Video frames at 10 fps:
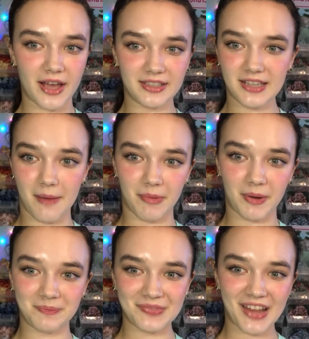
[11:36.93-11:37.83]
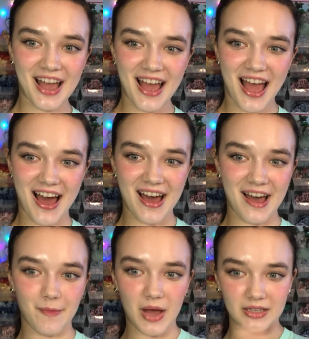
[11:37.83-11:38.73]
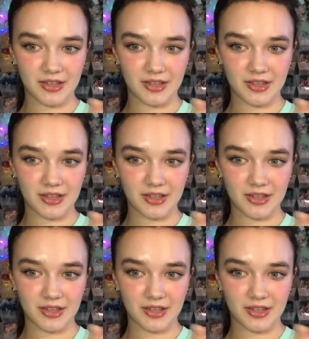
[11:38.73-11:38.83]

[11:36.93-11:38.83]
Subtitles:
ASAP.